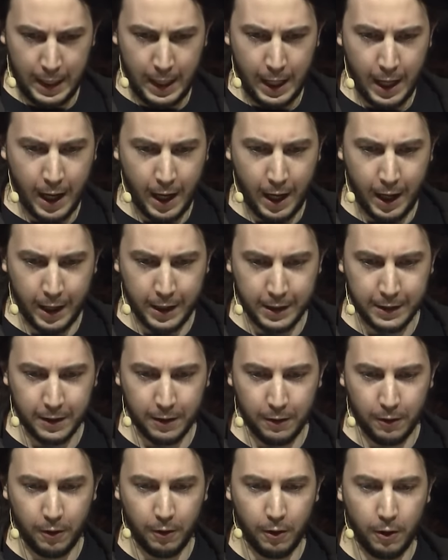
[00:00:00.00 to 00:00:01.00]
And
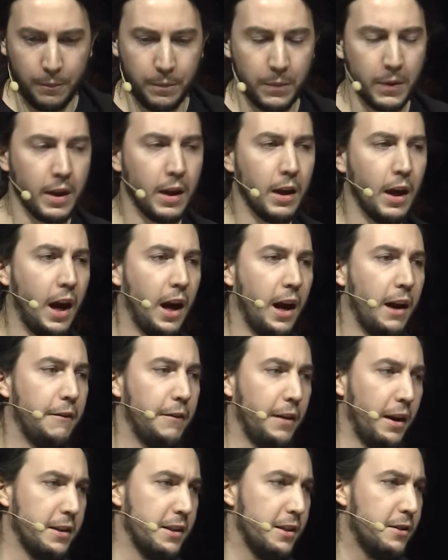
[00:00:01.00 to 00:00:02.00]
I've
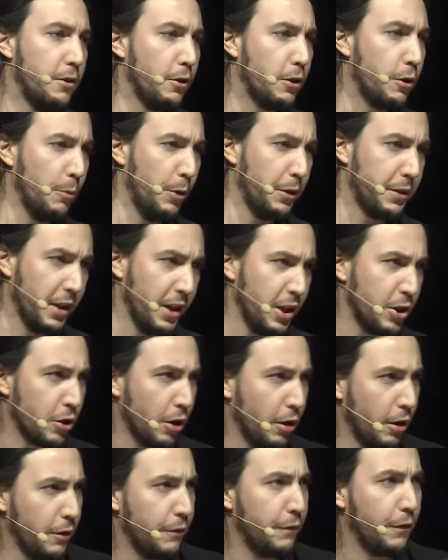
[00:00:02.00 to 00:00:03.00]
added
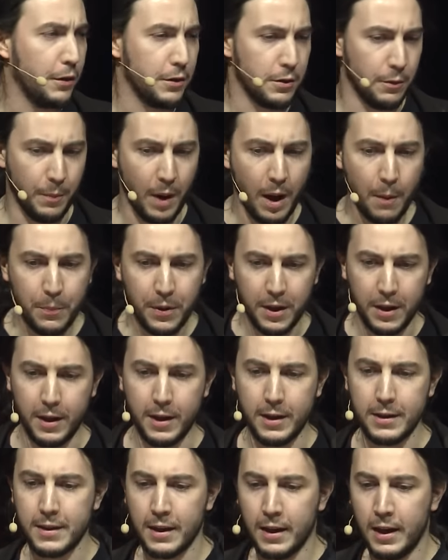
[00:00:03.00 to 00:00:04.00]
documentation for the
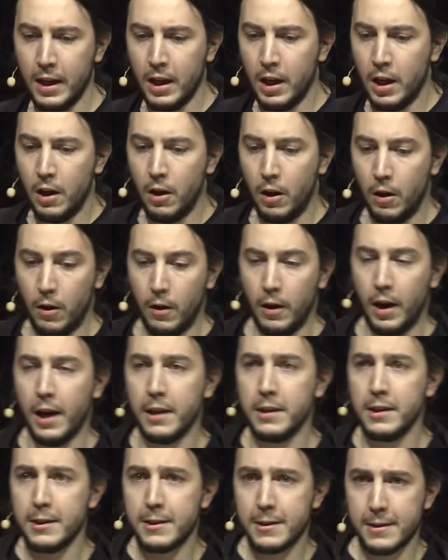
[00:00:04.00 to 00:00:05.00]
mappings,
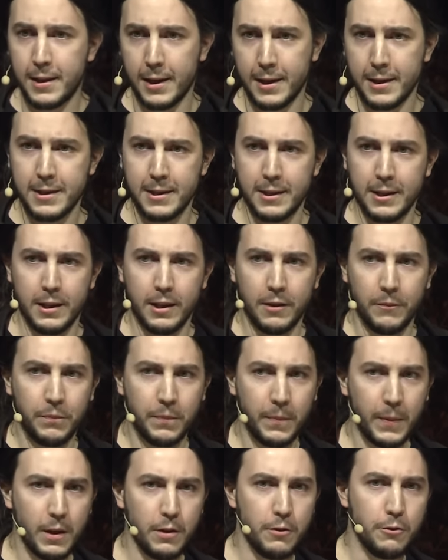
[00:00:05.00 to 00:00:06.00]
and it's tested.
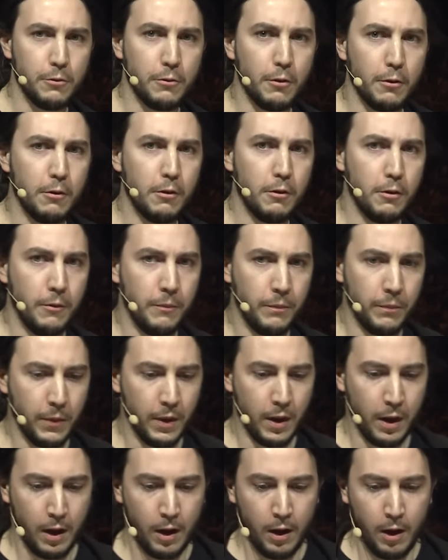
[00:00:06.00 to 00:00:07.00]
You know
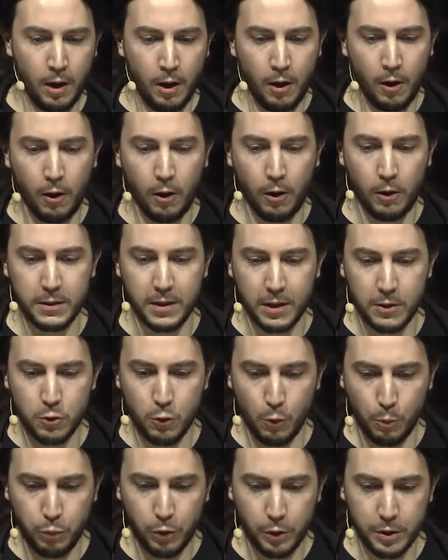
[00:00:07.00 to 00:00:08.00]
that
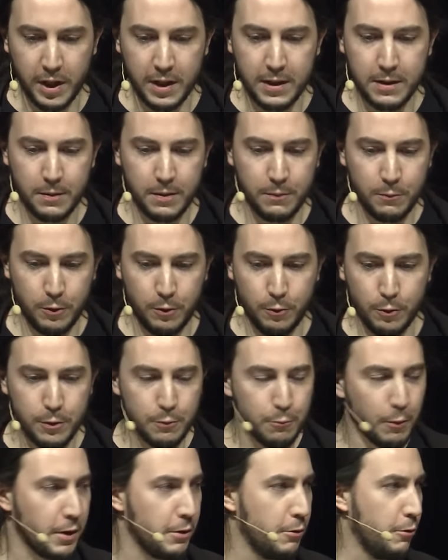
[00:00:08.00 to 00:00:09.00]
your project is
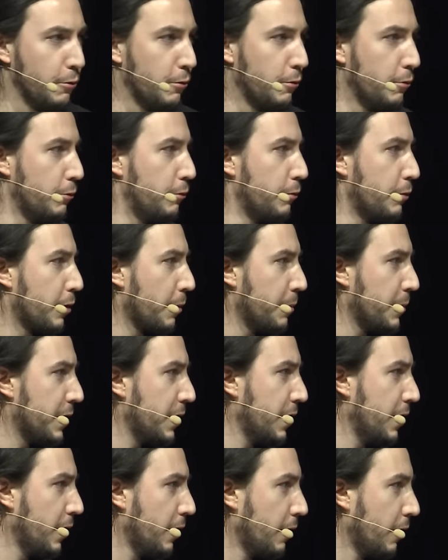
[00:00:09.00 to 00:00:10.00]
used when you do
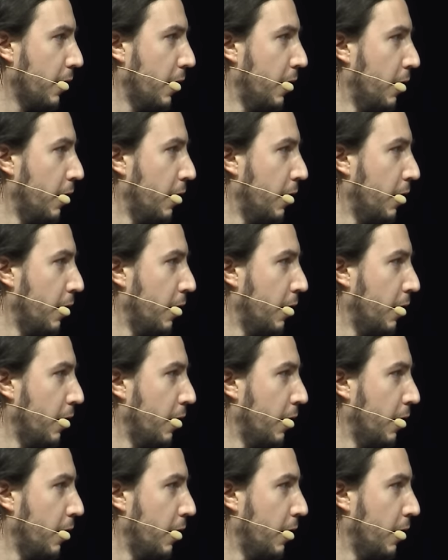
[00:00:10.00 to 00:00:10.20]
something